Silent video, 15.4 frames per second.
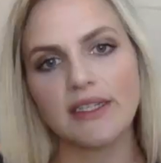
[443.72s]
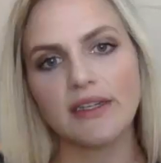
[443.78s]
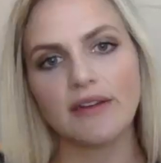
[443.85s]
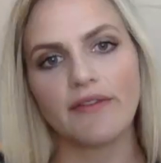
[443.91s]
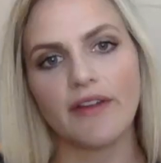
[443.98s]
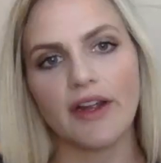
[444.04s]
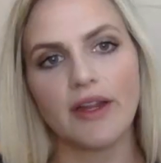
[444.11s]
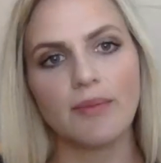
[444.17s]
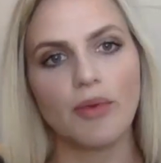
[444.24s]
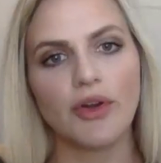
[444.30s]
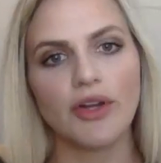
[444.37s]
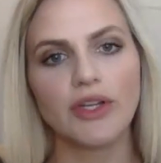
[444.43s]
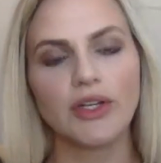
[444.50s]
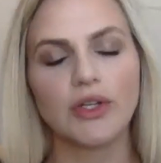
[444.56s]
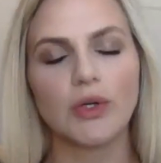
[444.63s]
a very
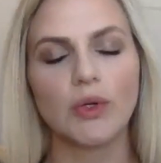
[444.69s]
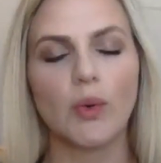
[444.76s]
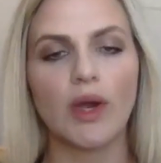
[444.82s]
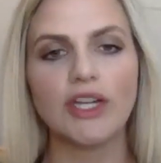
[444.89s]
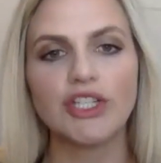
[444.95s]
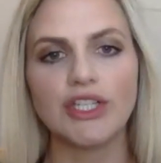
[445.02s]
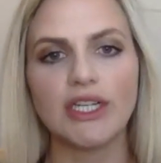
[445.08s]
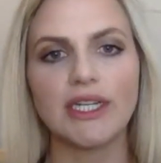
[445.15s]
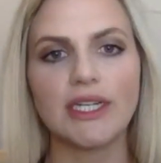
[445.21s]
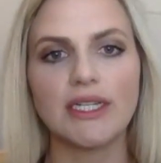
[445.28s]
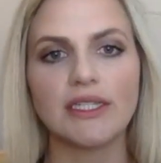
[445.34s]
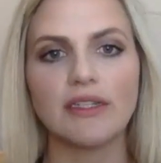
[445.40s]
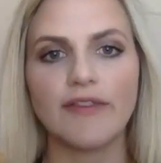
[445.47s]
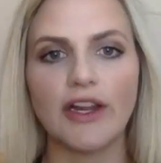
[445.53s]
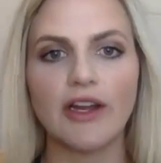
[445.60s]
important question, and
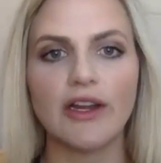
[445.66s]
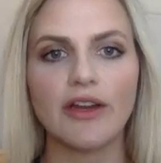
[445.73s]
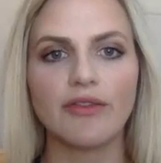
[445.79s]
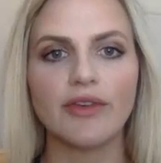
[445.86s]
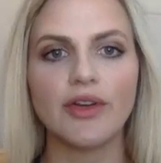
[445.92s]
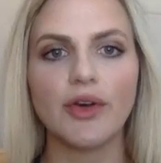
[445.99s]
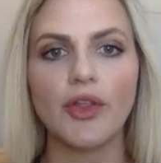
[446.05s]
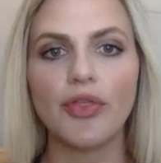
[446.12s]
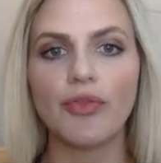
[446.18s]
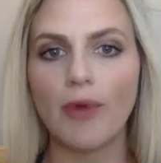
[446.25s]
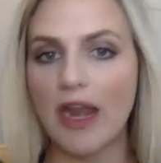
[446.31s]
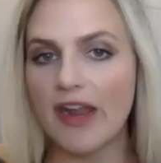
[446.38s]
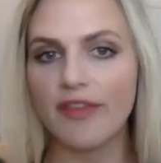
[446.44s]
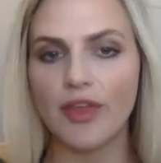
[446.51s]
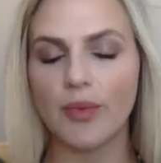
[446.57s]
it's a very real
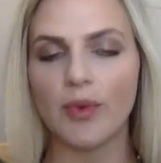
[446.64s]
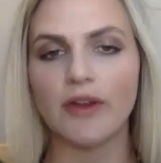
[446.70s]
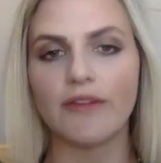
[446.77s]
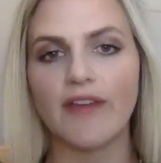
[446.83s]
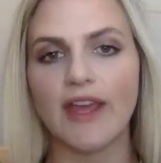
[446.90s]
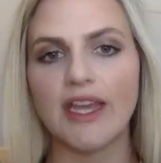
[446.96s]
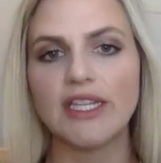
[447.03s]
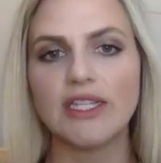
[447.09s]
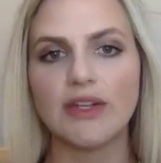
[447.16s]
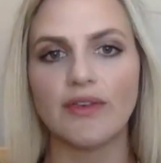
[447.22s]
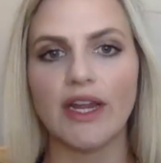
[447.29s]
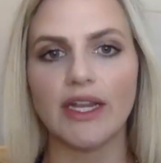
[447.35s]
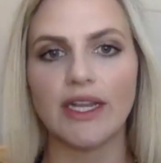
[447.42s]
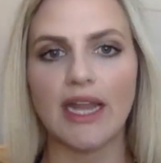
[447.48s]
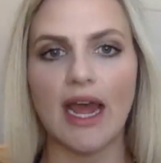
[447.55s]
threat that we're facing
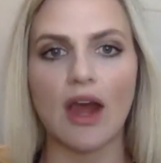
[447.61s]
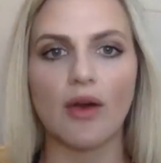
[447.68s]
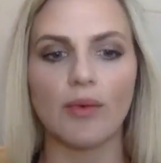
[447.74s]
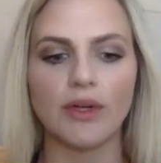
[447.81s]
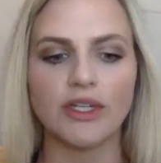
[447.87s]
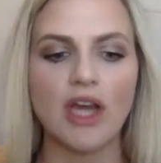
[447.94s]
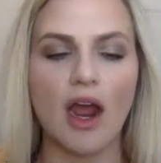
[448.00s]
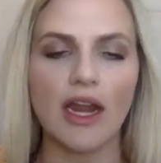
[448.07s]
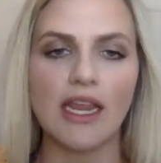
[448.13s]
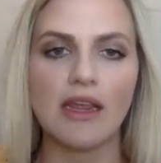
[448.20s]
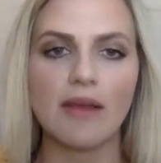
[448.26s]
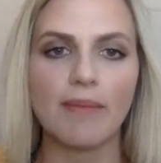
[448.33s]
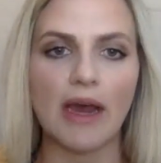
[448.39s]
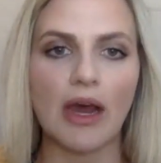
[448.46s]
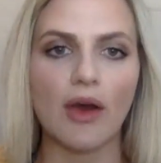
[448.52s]
right now. We're
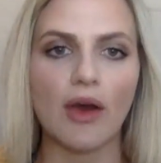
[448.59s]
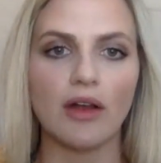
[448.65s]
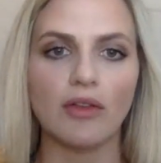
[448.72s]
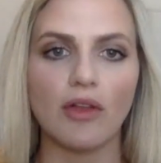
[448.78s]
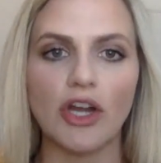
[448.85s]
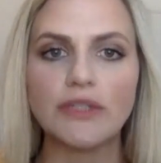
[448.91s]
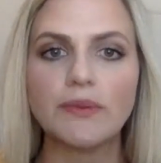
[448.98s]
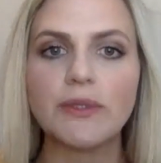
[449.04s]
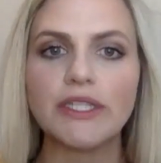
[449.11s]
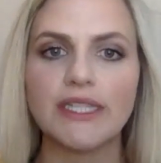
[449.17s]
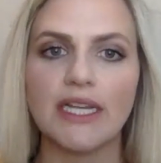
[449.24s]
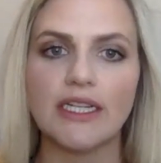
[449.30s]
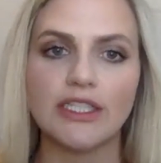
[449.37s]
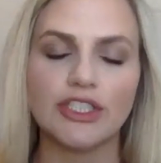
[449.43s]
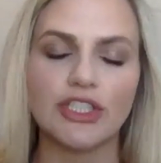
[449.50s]
talking about a large
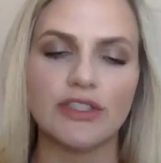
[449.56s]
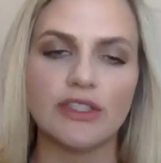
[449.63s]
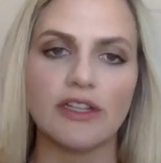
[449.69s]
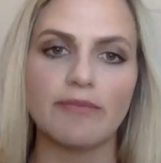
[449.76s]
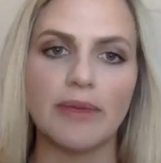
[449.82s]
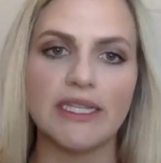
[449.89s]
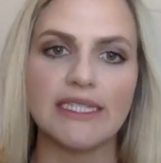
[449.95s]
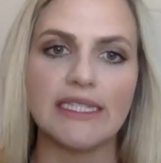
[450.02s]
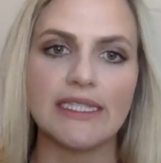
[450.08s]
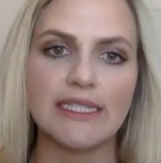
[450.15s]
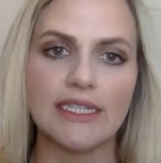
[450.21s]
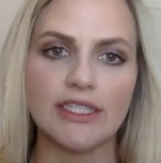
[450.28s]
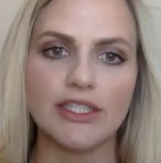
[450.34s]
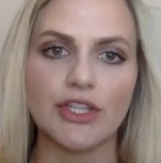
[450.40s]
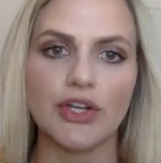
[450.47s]
percentages of
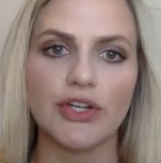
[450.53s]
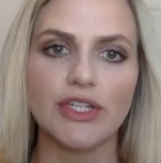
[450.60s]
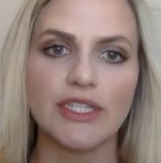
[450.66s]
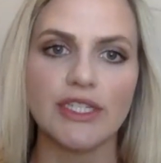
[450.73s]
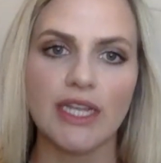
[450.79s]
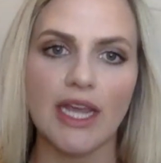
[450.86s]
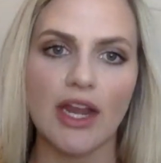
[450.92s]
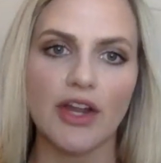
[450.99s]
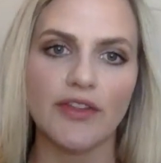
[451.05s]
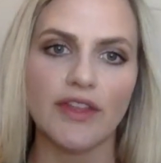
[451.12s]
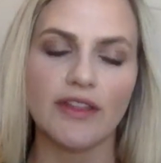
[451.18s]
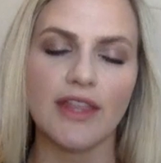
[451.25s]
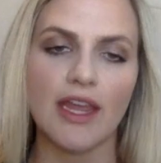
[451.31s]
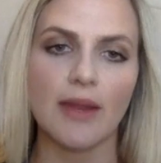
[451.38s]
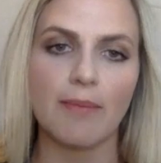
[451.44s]
businesses that are scared
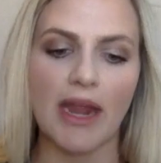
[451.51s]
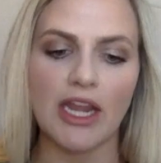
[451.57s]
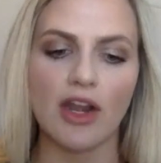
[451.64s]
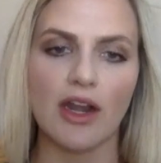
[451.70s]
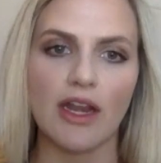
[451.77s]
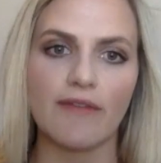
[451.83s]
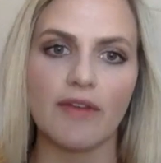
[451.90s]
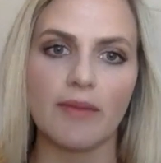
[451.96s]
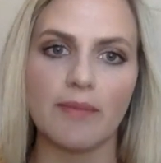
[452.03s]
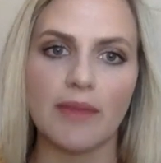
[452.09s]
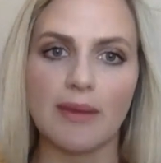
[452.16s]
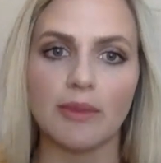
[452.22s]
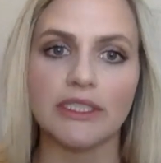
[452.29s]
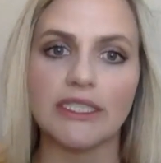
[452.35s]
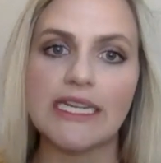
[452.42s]
that they might not even be
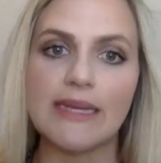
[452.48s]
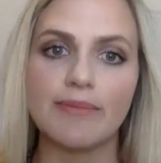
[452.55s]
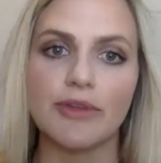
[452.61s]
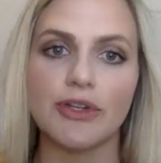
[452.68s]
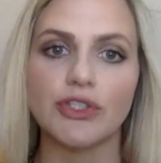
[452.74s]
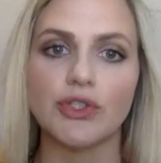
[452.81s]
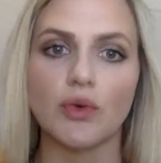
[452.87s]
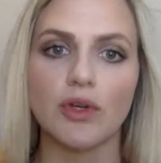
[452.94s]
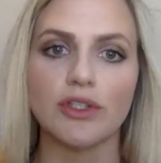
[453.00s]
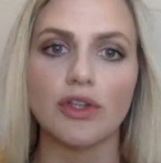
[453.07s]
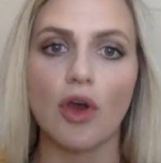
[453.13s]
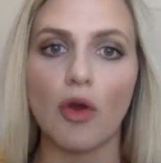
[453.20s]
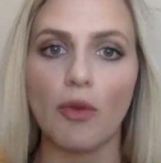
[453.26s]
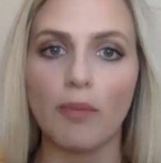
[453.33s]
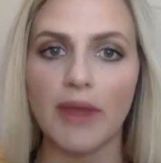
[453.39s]
able to keep their doors
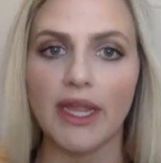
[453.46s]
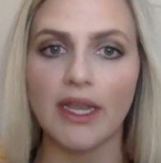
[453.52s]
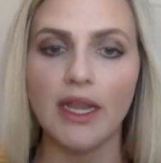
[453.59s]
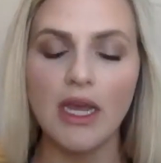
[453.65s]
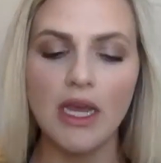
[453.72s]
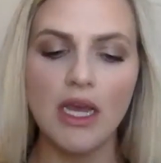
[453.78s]
open